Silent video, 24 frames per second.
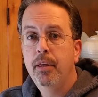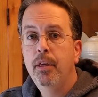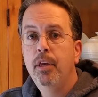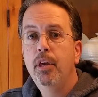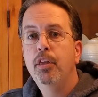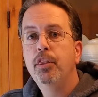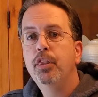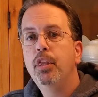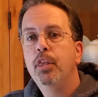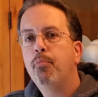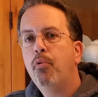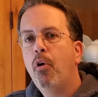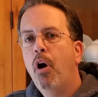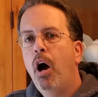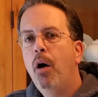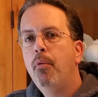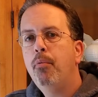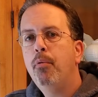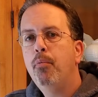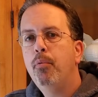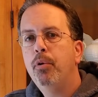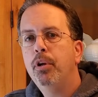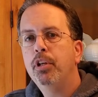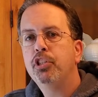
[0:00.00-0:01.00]
The
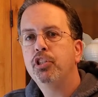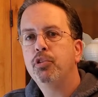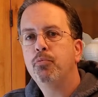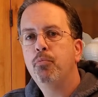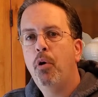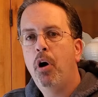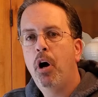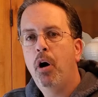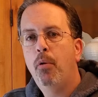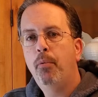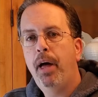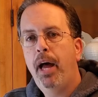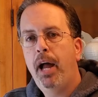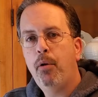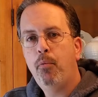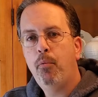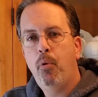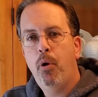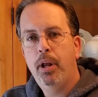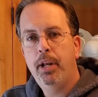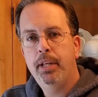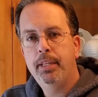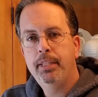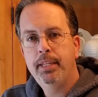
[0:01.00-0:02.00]
problem with a small black
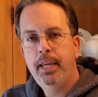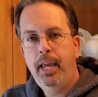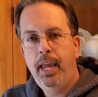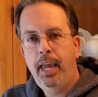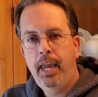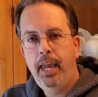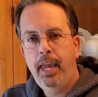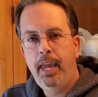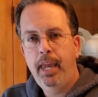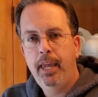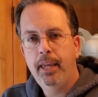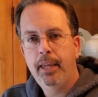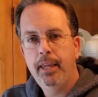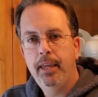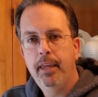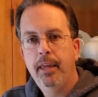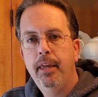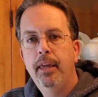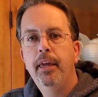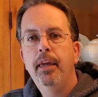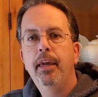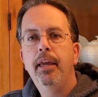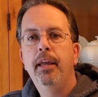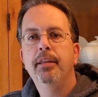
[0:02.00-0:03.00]
water tank
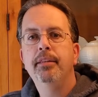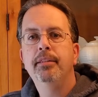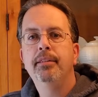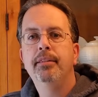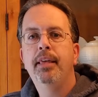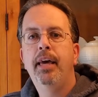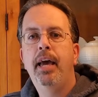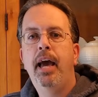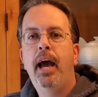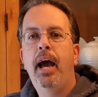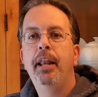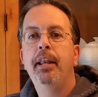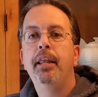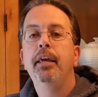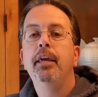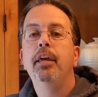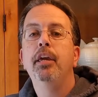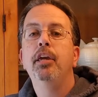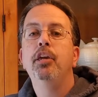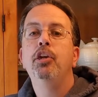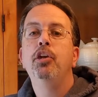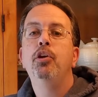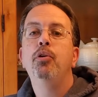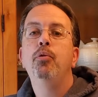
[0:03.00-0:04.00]
is that
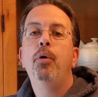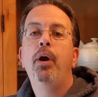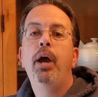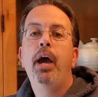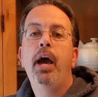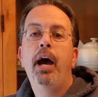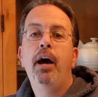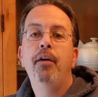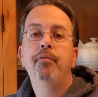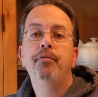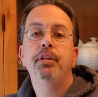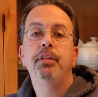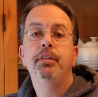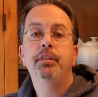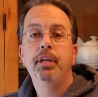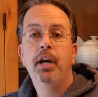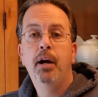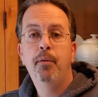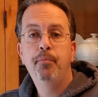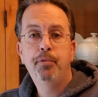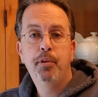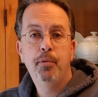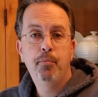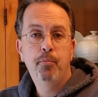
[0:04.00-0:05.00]
you have to
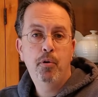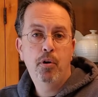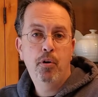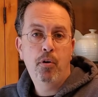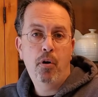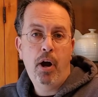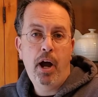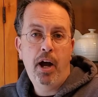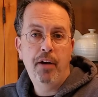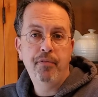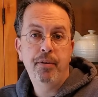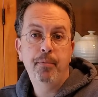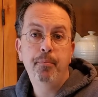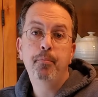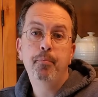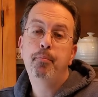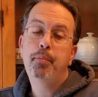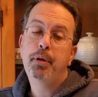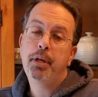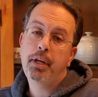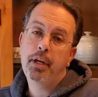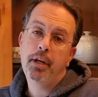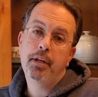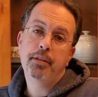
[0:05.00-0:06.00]
dump them more often
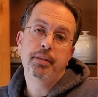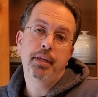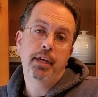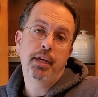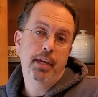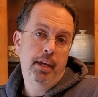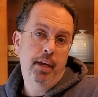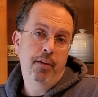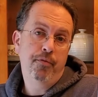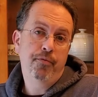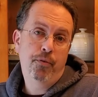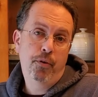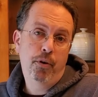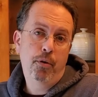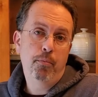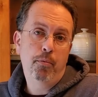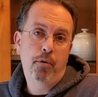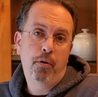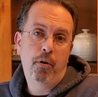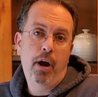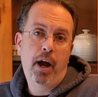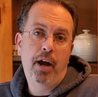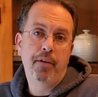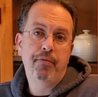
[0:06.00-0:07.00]
because they get full
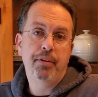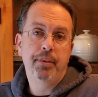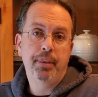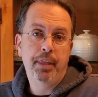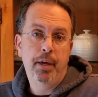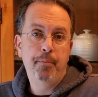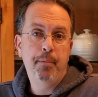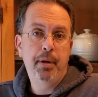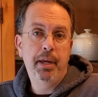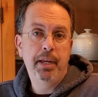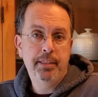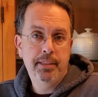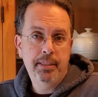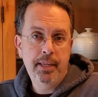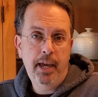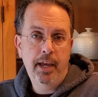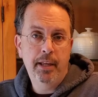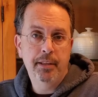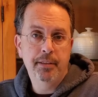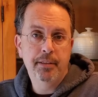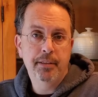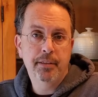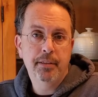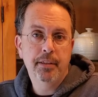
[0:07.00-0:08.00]
more often. That makes
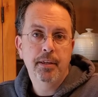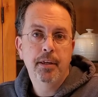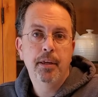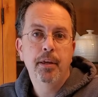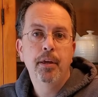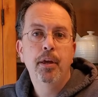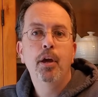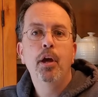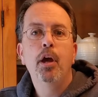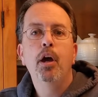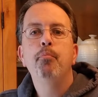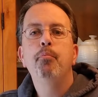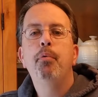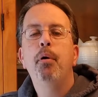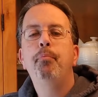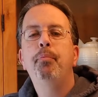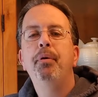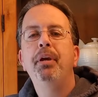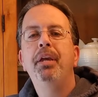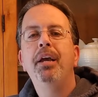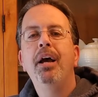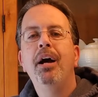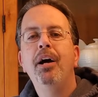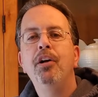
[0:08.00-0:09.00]
sense. But
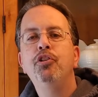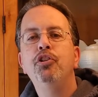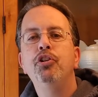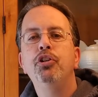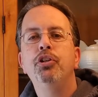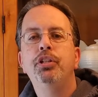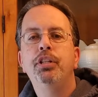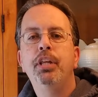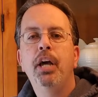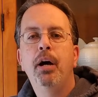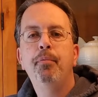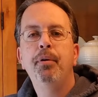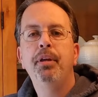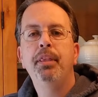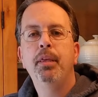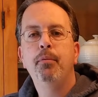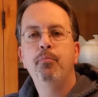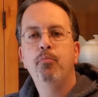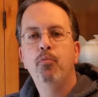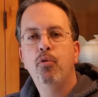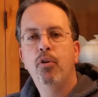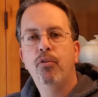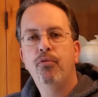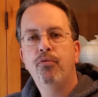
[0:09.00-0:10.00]
because you're dumping
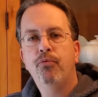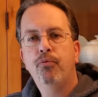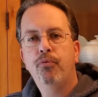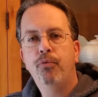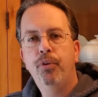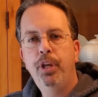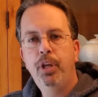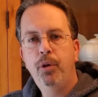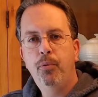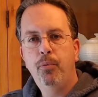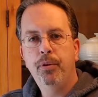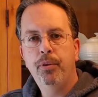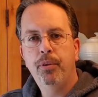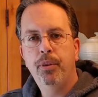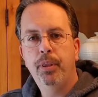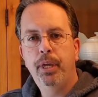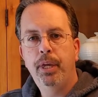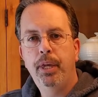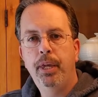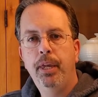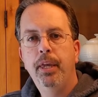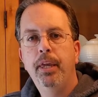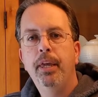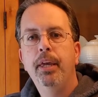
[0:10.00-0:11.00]
them more
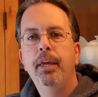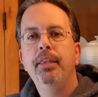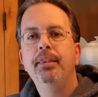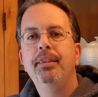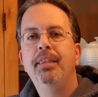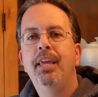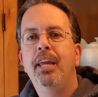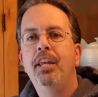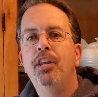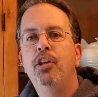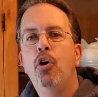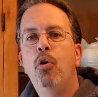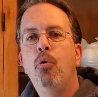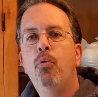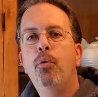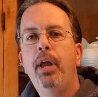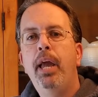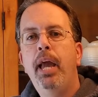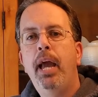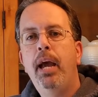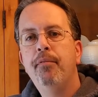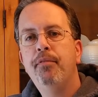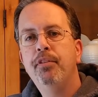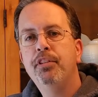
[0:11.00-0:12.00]
frequently, they don't
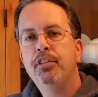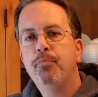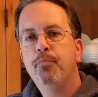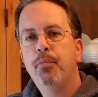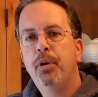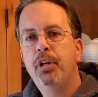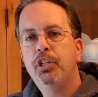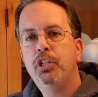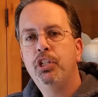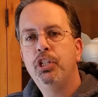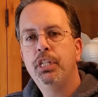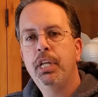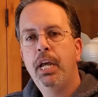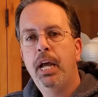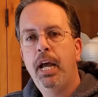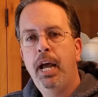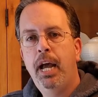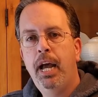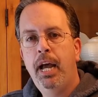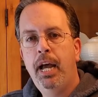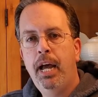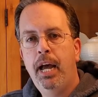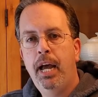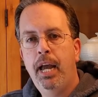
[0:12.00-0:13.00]
have as much
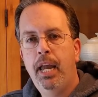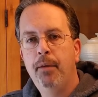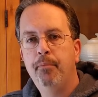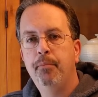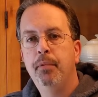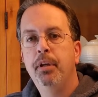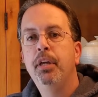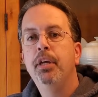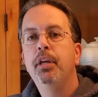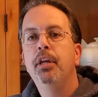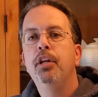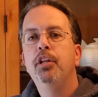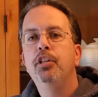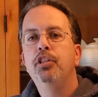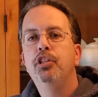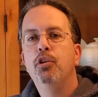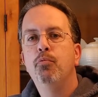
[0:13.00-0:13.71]
time to